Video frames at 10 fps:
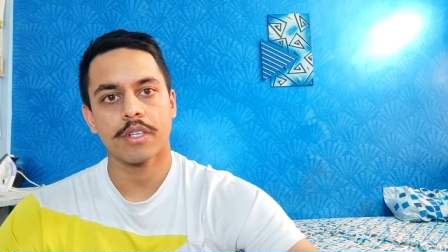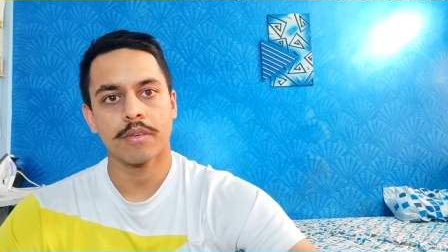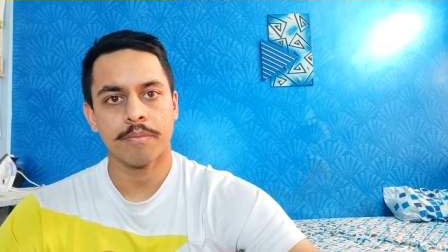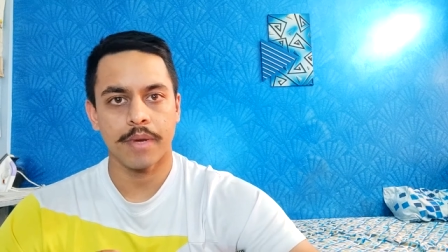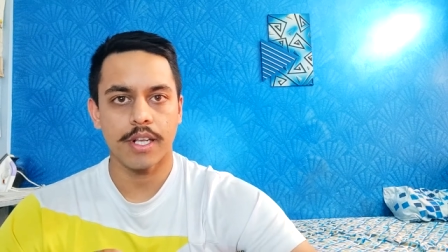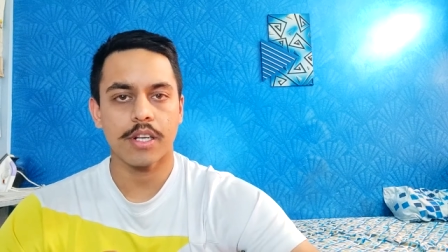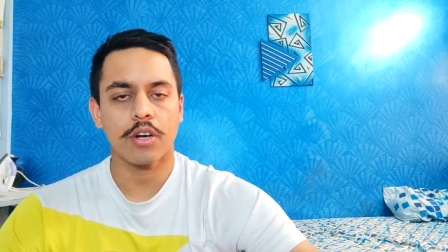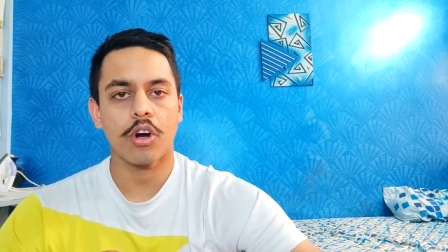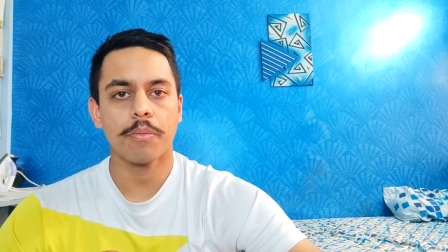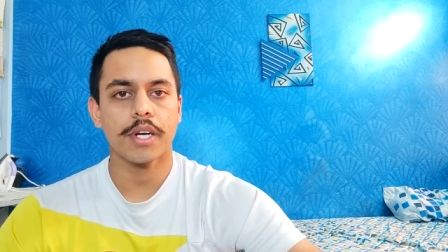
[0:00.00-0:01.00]
male
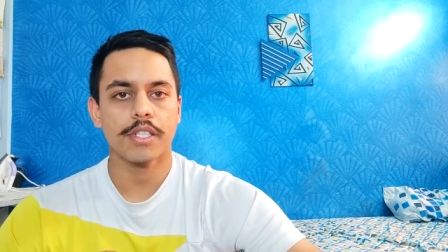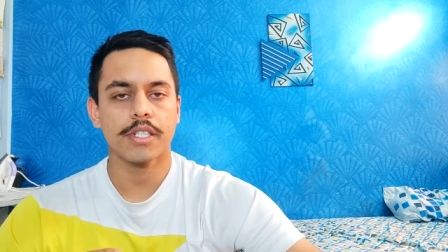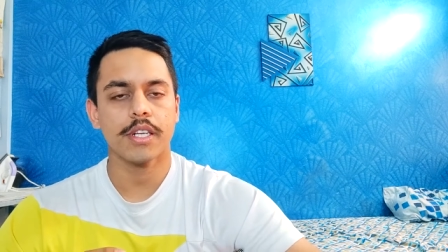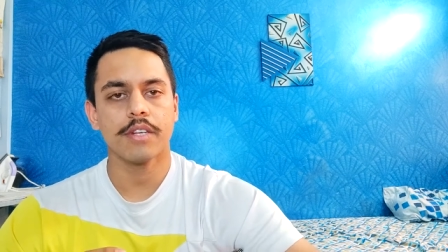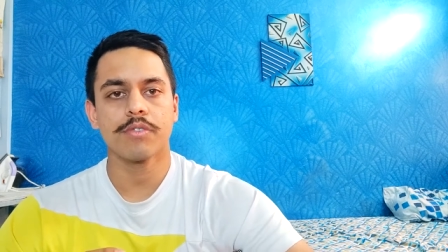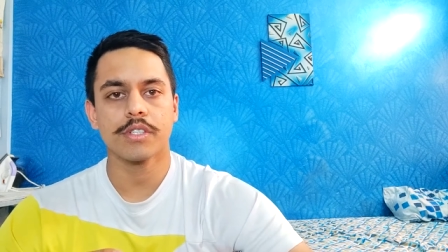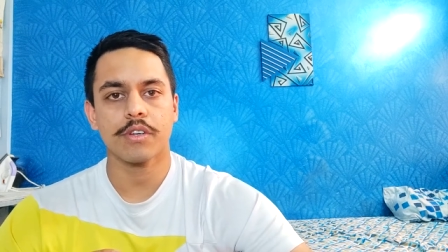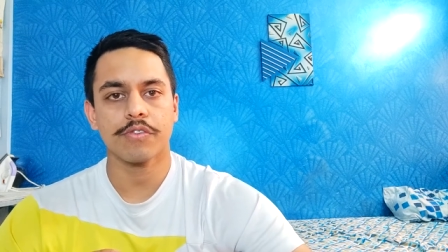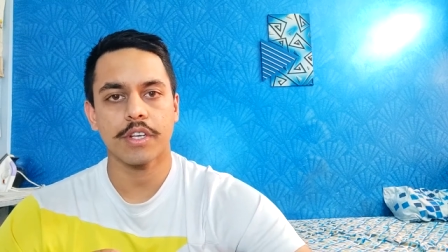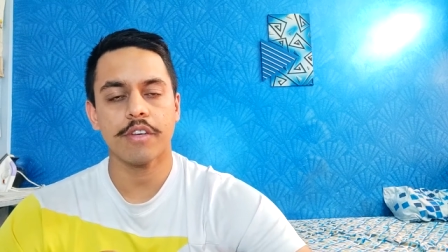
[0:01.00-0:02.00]
accommodation it was
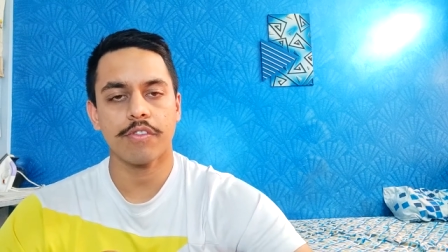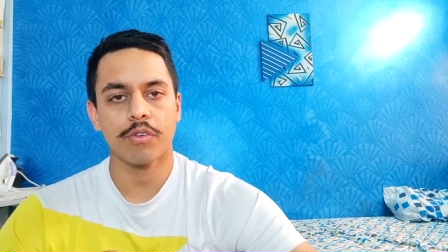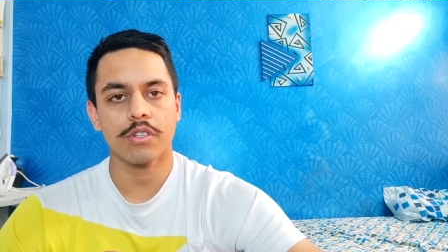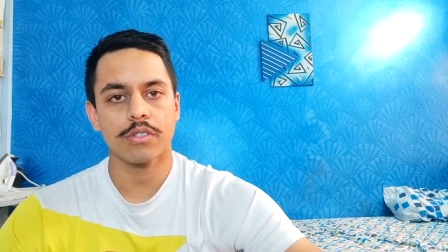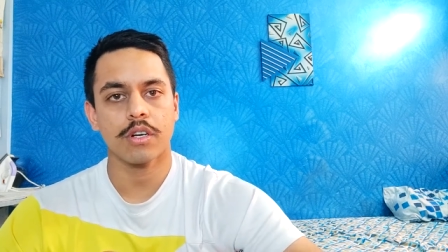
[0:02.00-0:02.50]
of 3 floors.